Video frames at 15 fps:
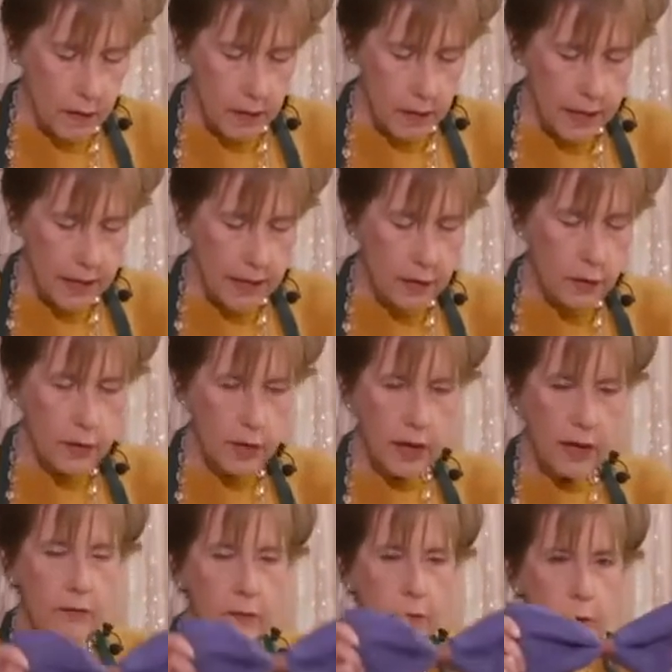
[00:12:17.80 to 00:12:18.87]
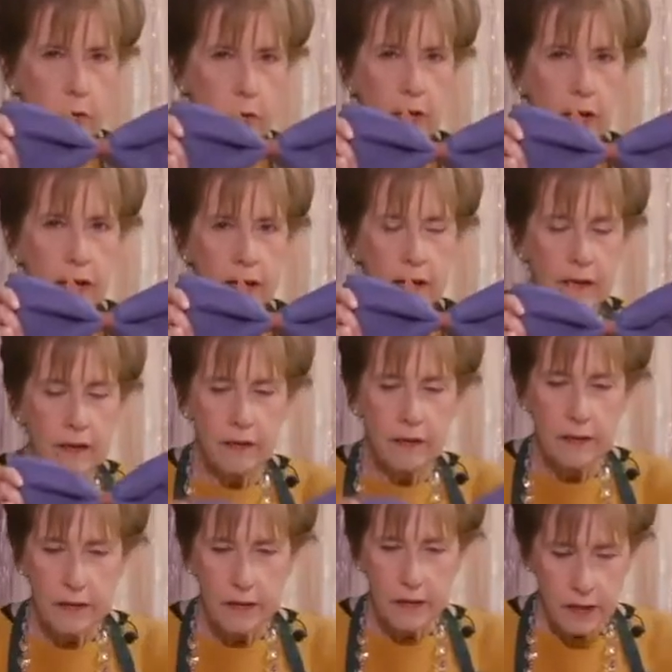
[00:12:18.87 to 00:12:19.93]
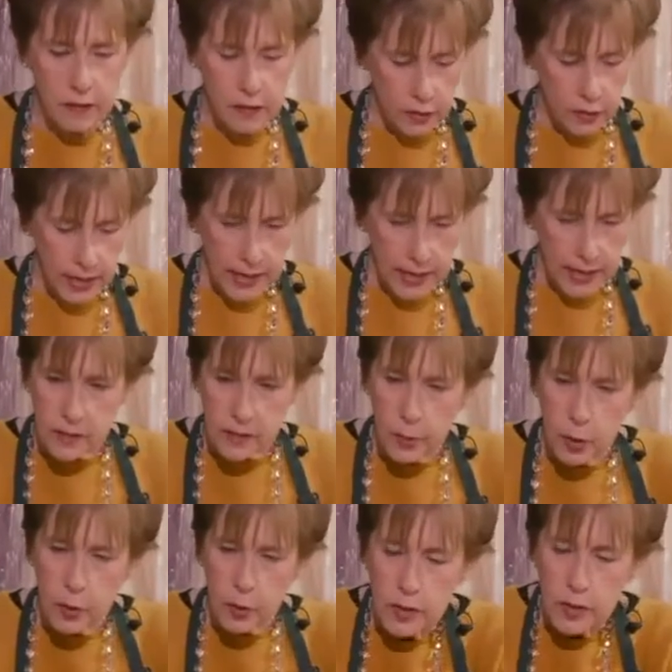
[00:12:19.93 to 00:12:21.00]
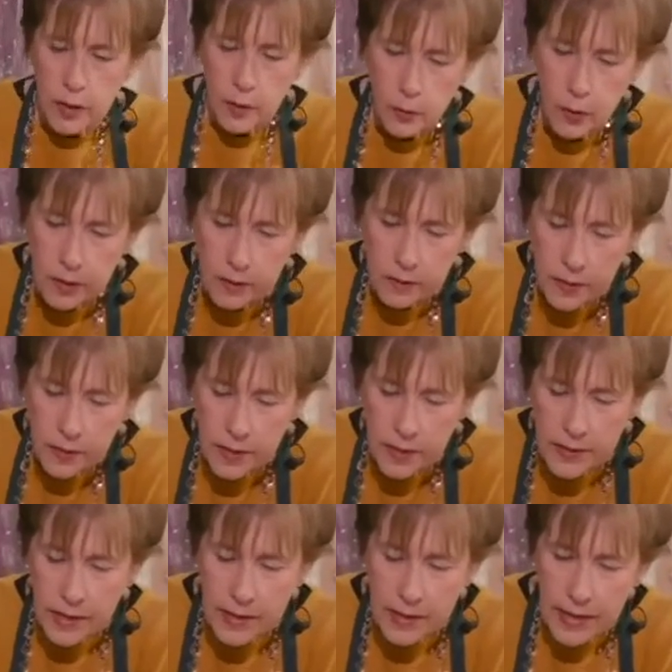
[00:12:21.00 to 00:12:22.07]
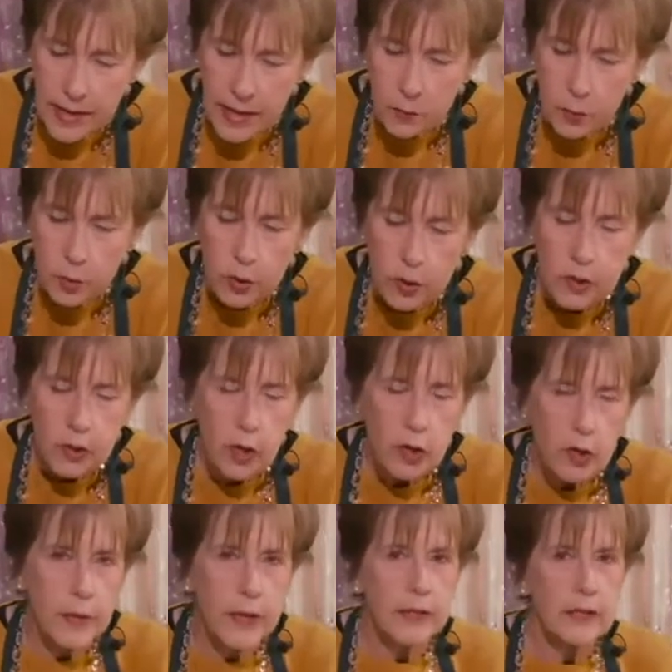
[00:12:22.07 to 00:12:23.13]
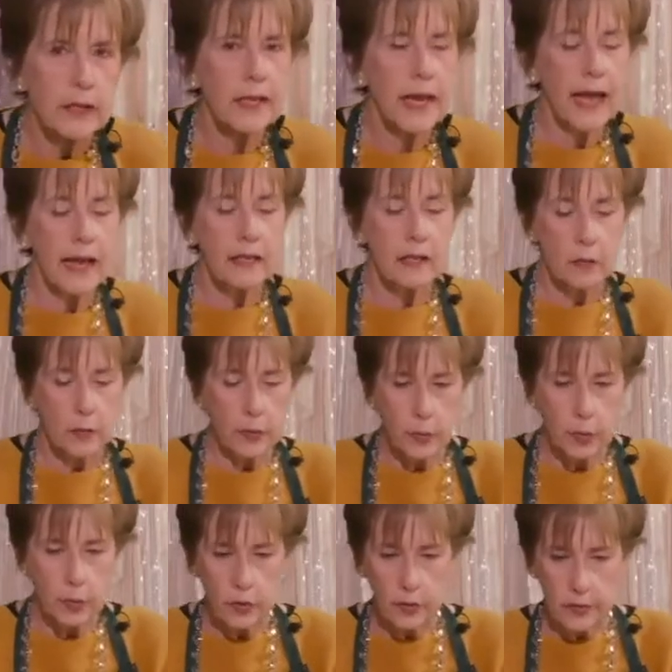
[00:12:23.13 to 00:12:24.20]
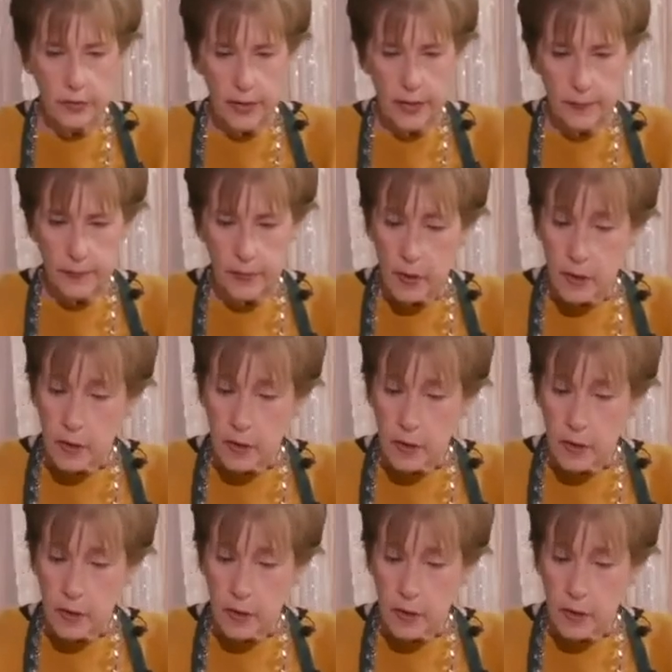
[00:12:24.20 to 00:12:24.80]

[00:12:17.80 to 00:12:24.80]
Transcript: And here you have a bow tie. And so that's the bow tie one. And then again, we're going to talk about the tags that we put on them.